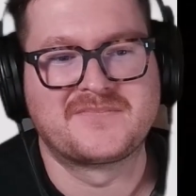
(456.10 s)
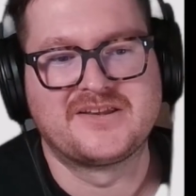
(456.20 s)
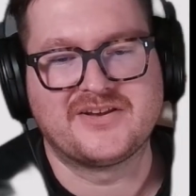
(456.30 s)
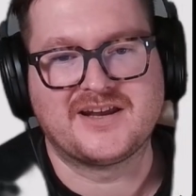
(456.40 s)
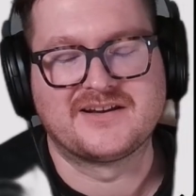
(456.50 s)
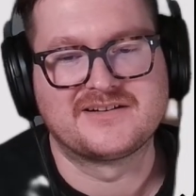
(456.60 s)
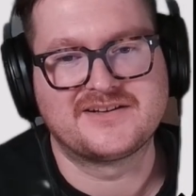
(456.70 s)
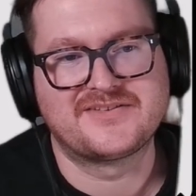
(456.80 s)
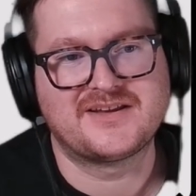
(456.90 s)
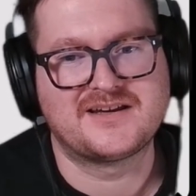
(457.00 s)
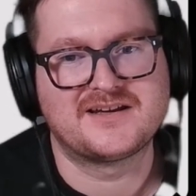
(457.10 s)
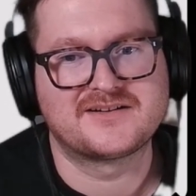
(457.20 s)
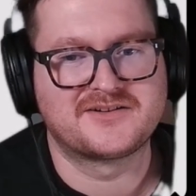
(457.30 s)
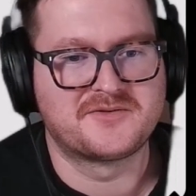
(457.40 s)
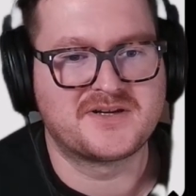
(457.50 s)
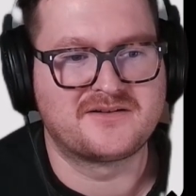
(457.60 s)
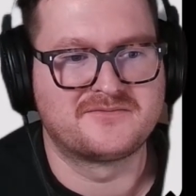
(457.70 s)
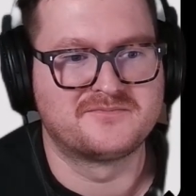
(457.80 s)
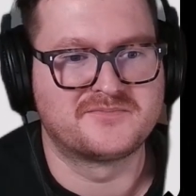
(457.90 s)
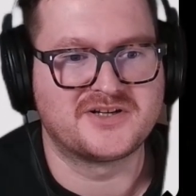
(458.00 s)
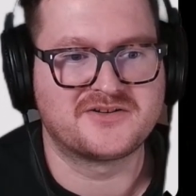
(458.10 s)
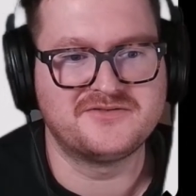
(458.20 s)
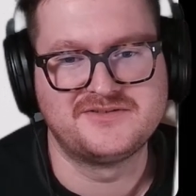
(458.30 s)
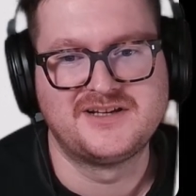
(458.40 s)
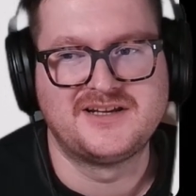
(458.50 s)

yeah, it's going to be pretty cool.